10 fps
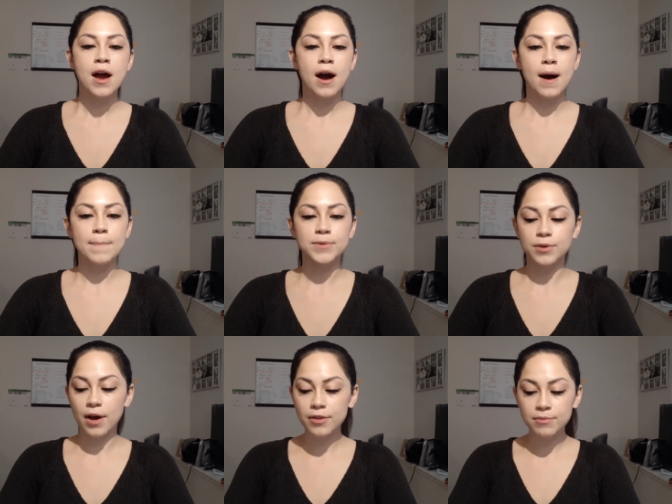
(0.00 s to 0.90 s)
Um, so
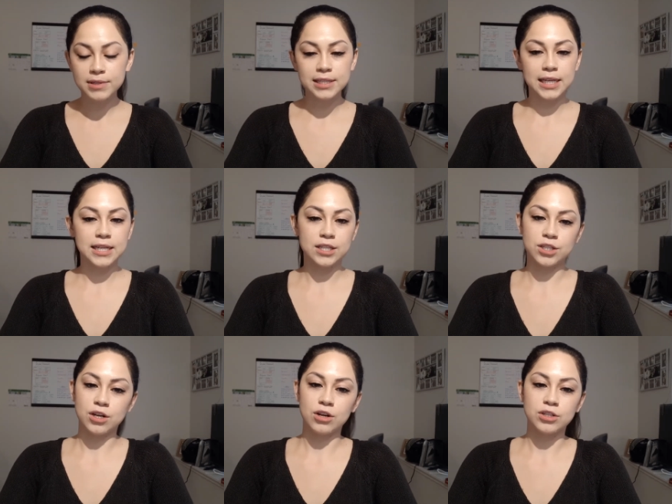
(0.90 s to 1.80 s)
other miscellaneous
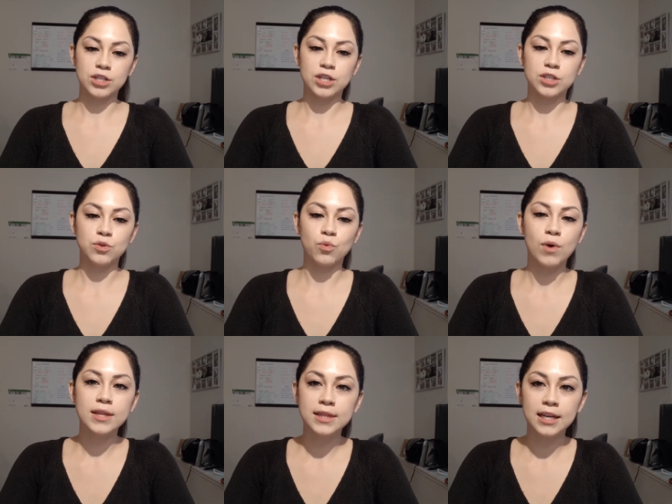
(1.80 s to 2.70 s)
charges,
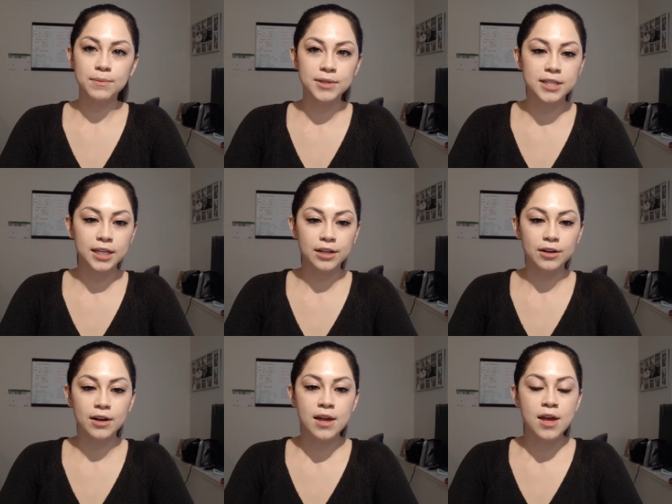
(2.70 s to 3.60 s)
one thing in particular